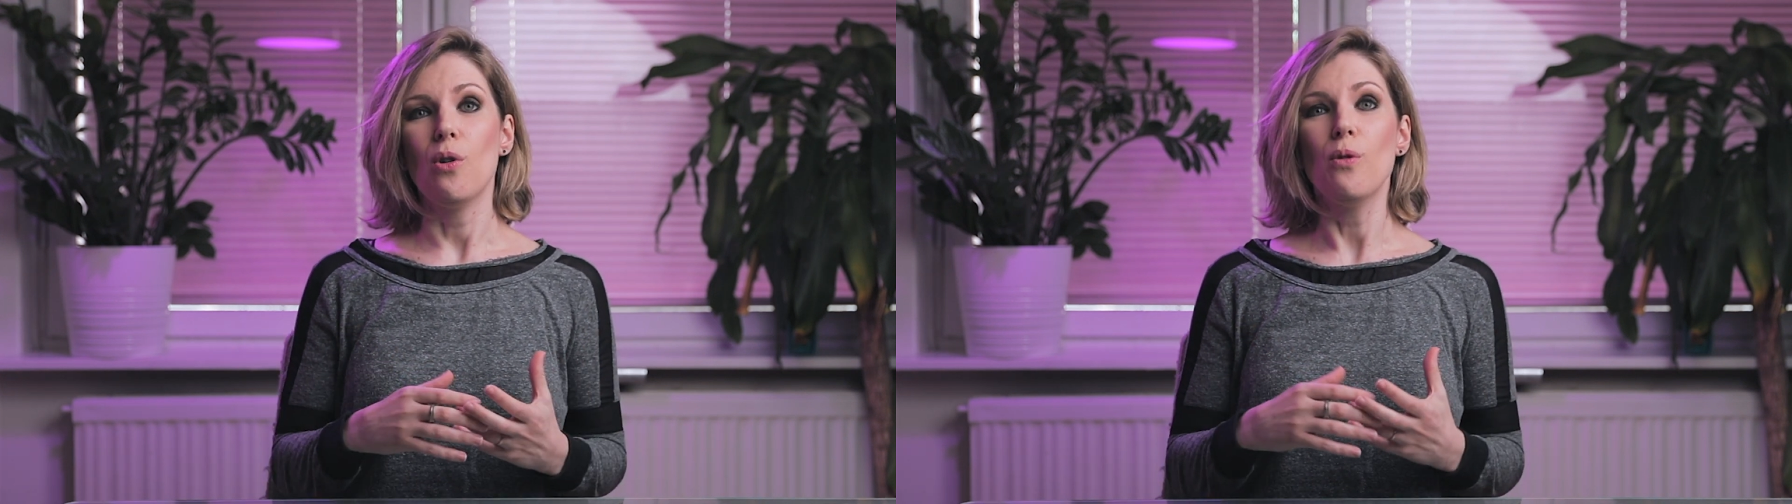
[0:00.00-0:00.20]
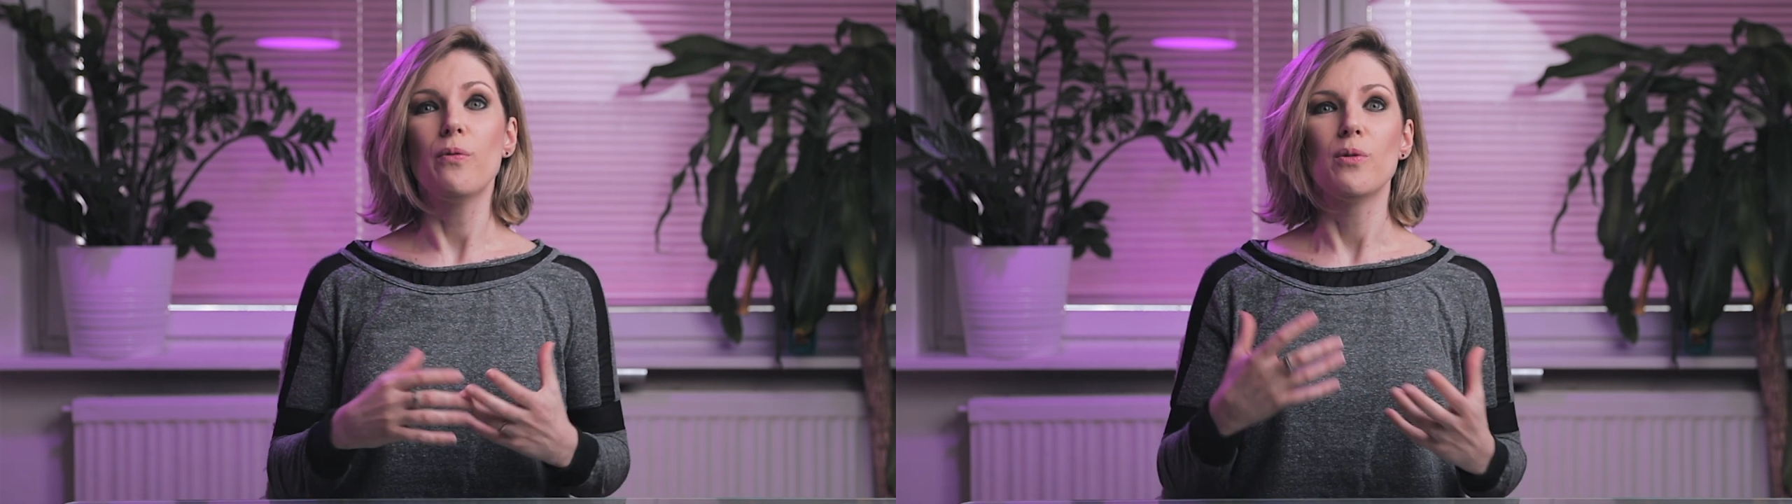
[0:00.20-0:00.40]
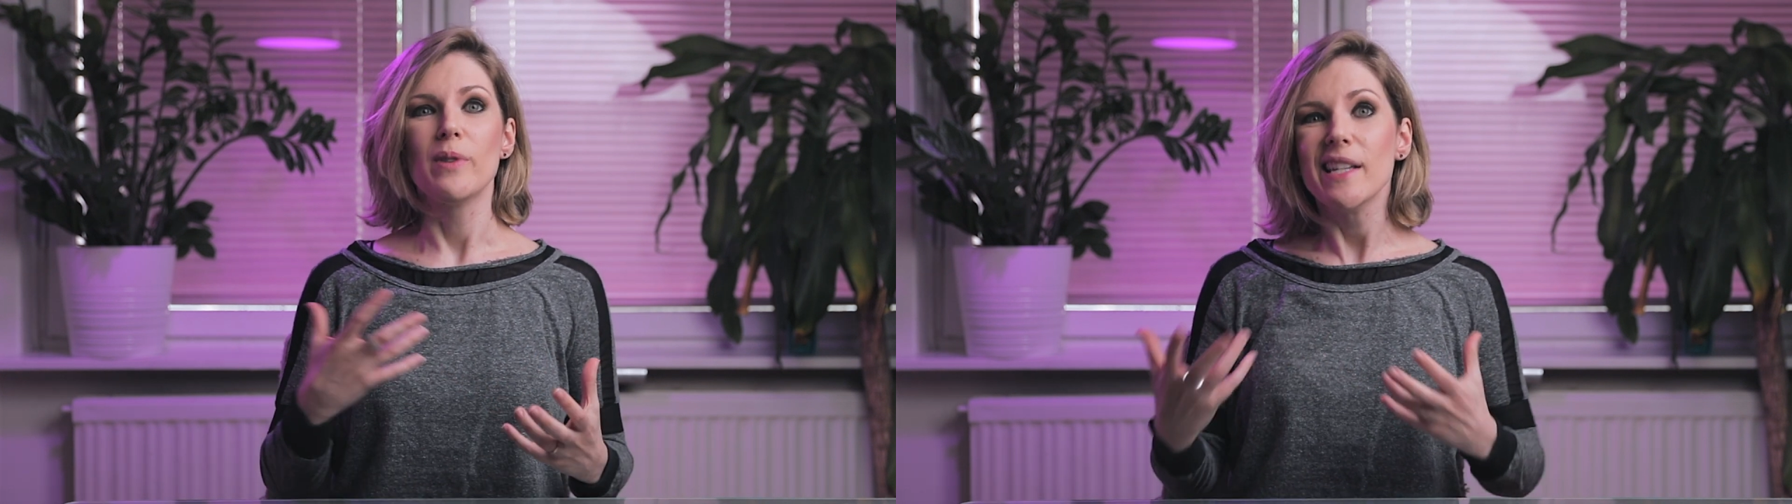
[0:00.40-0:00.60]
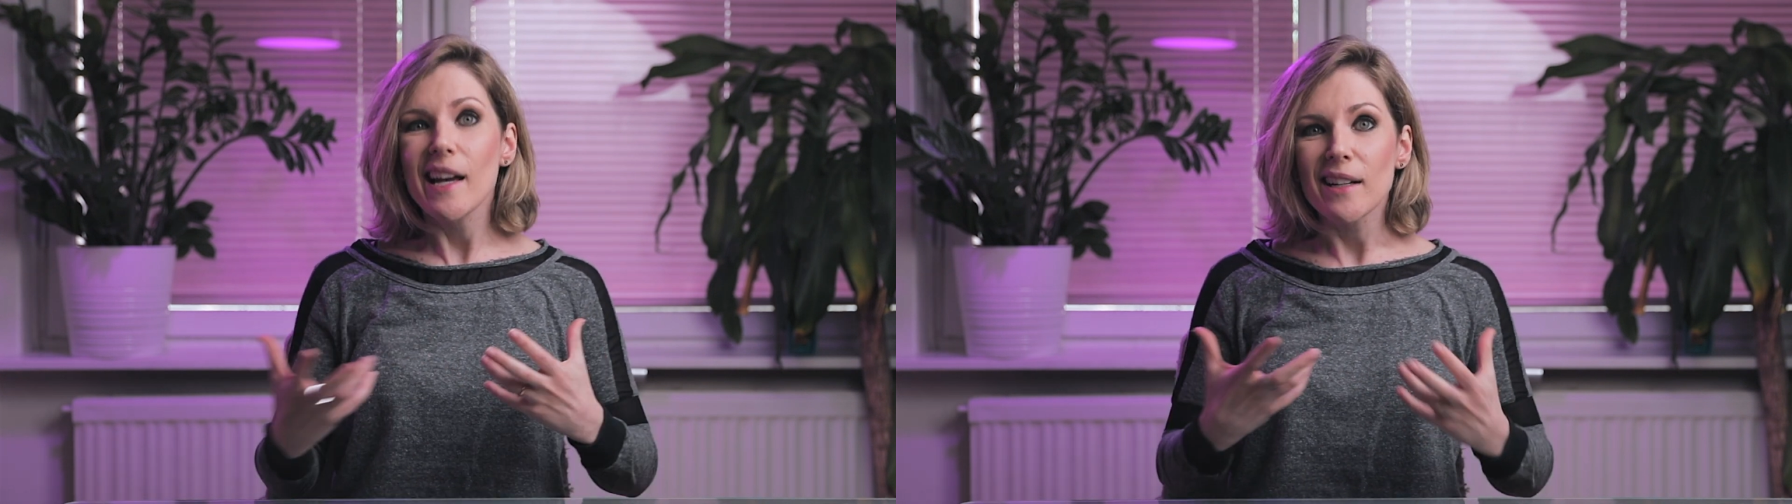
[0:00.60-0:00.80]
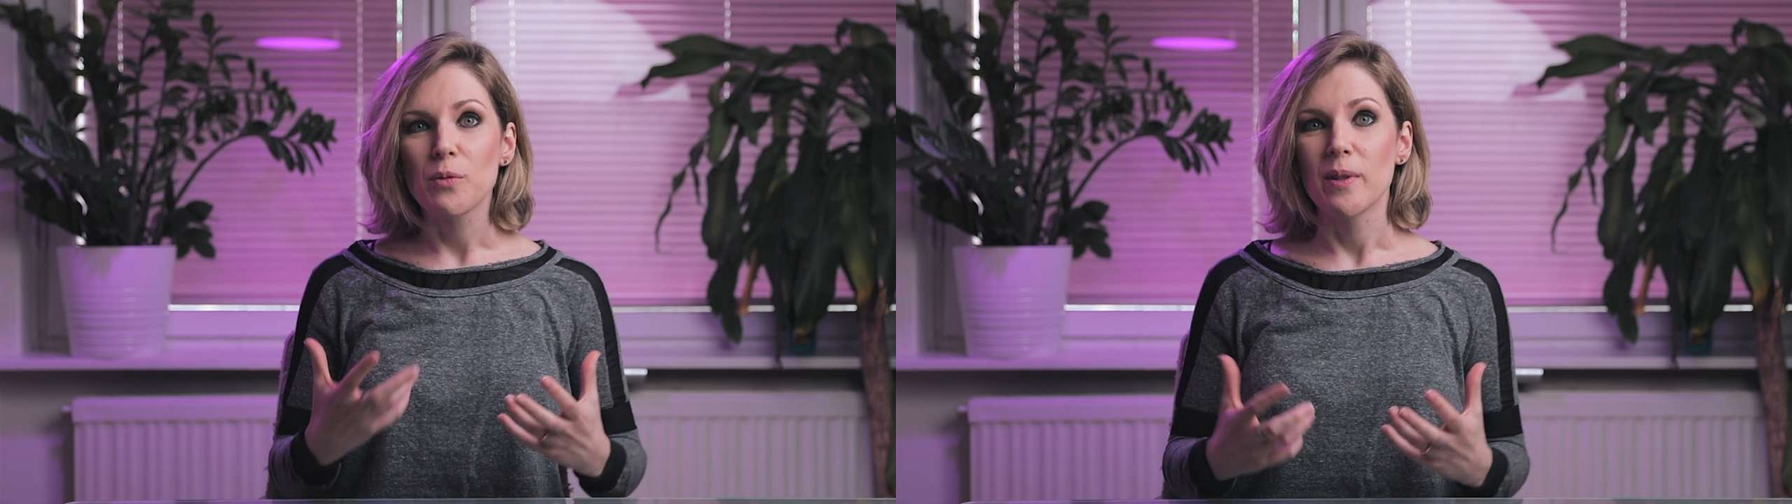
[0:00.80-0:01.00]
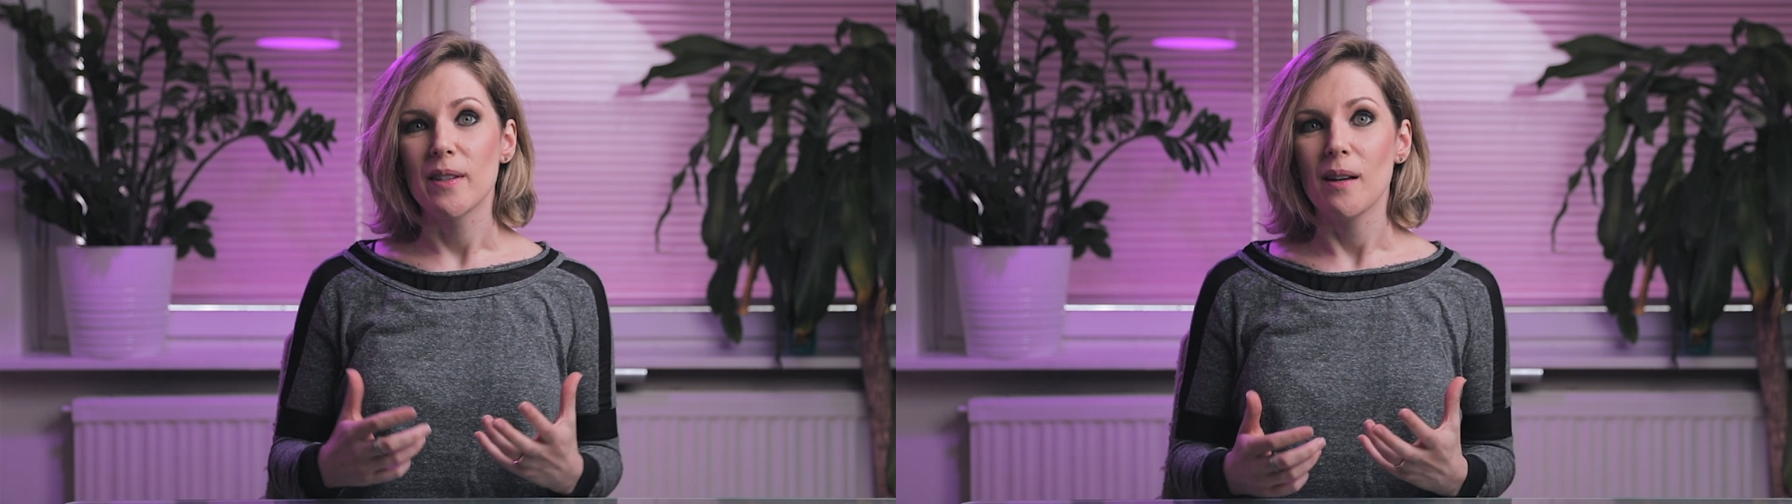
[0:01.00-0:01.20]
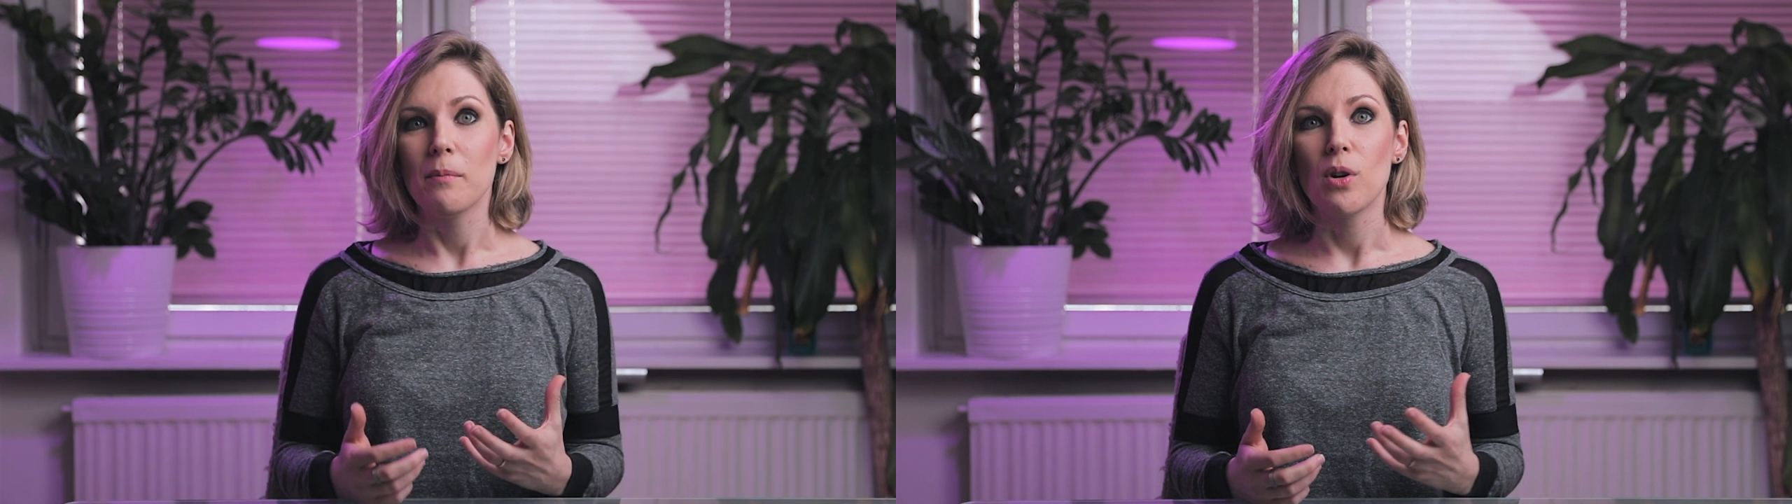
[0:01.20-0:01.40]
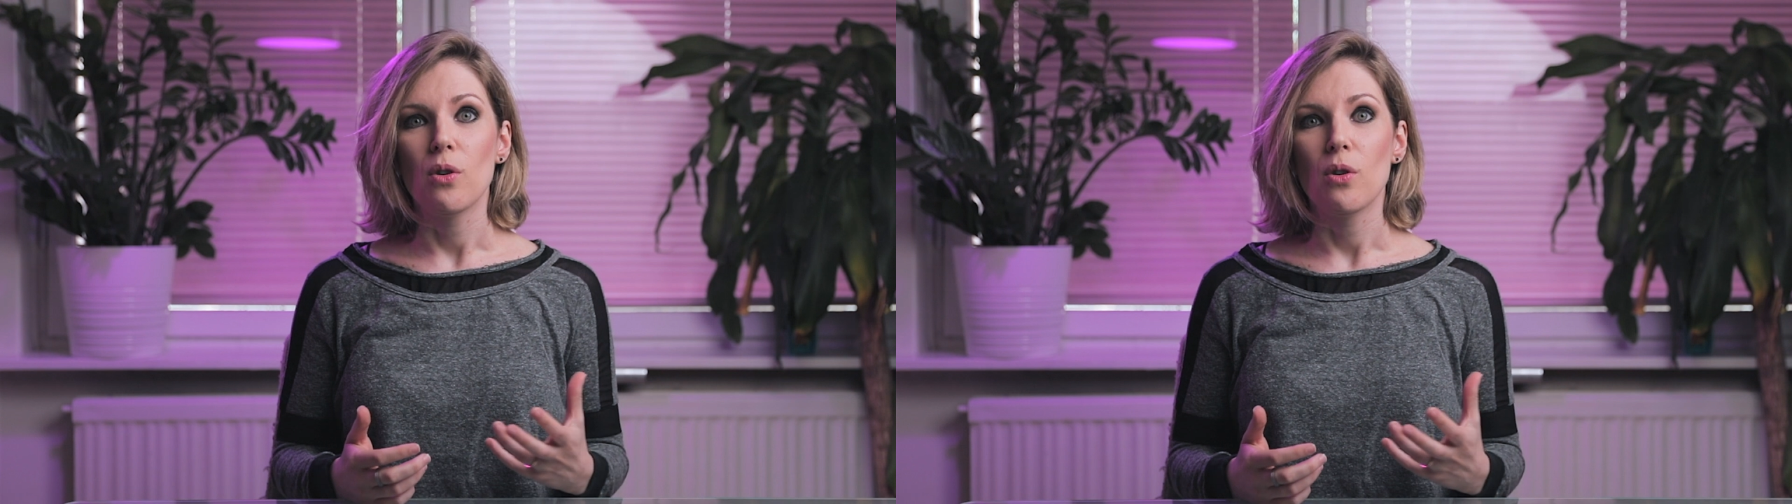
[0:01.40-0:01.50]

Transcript: overreact with them,